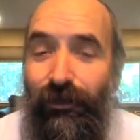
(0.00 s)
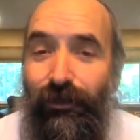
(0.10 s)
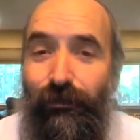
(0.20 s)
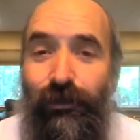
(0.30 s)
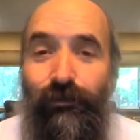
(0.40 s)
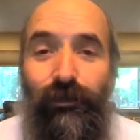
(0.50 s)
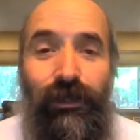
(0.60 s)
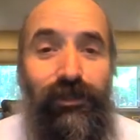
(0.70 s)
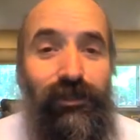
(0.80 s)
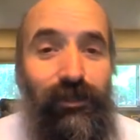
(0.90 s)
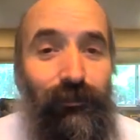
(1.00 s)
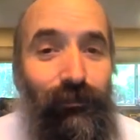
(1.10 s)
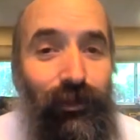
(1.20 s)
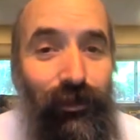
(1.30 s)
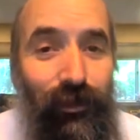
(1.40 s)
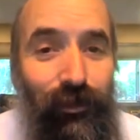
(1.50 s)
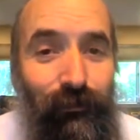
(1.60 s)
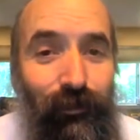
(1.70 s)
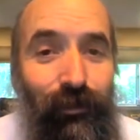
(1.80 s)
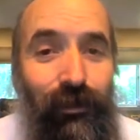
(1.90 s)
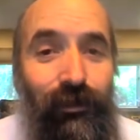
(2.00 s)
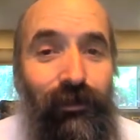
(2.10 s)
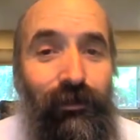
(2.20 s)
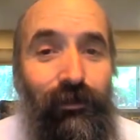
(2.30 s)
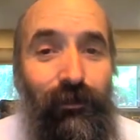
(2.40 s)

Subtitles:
in terms of our relationship with our community,